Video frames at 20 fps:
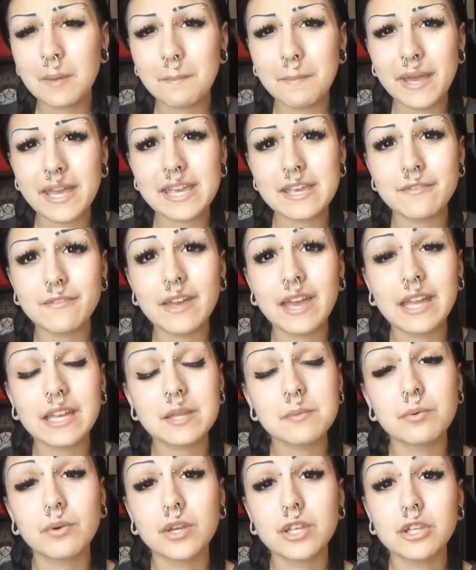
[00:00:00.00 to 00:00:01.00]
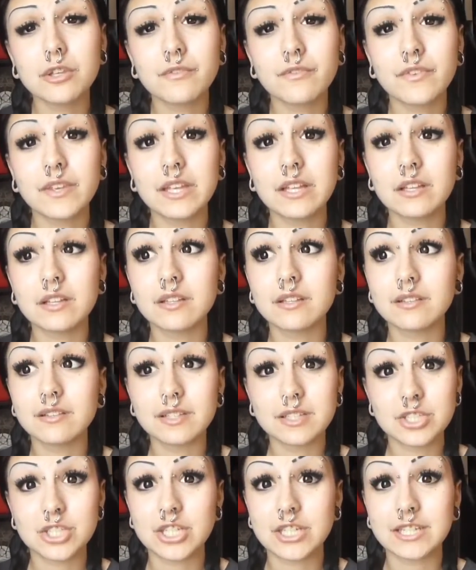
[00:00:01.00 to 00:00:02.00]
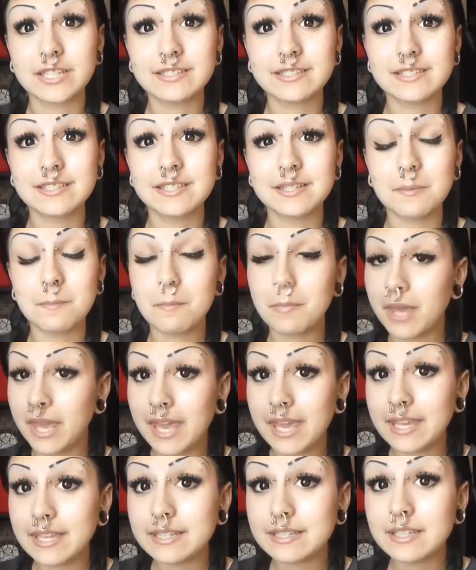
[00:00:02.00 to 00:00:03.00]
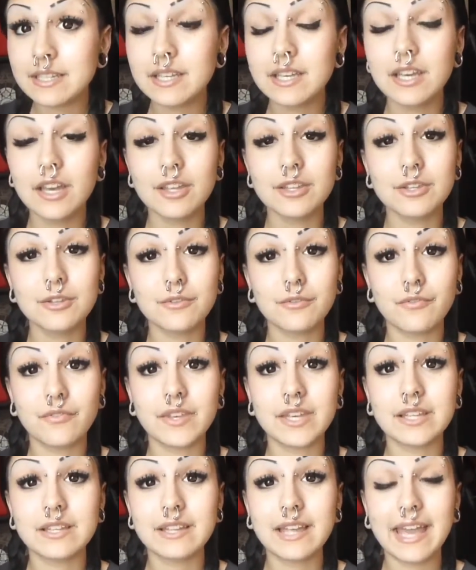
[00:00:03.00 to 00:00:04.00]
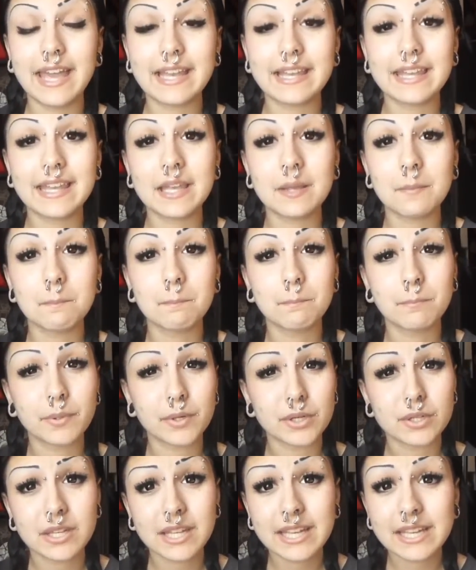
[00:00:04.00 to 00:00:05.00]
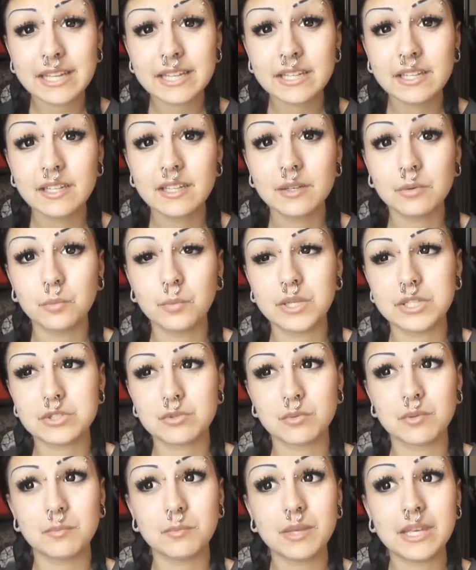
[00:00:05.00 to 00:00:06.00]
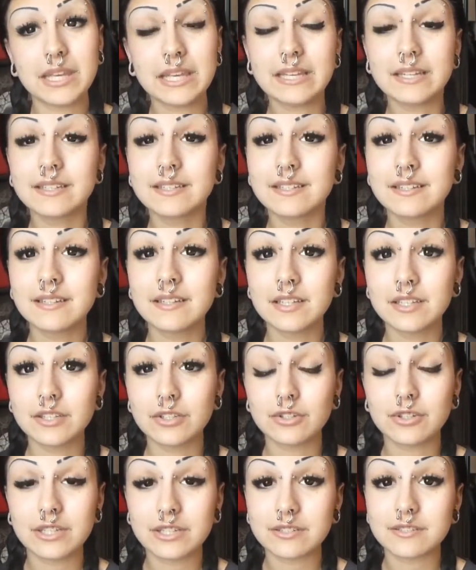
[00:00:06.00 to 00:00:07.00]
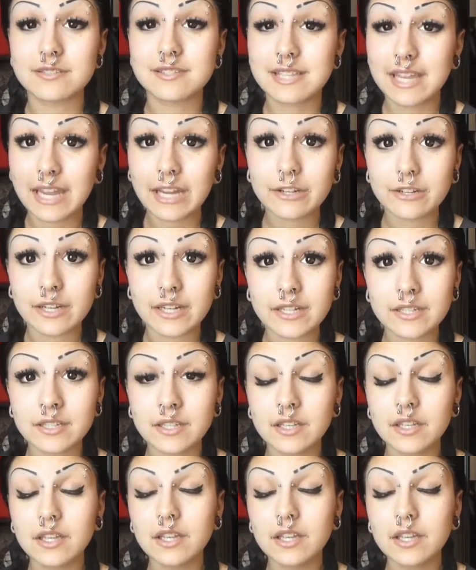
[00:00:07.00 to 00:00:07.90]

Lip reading: But if at any point you feel legit pain, you feel any burning, which would be your ears tearing,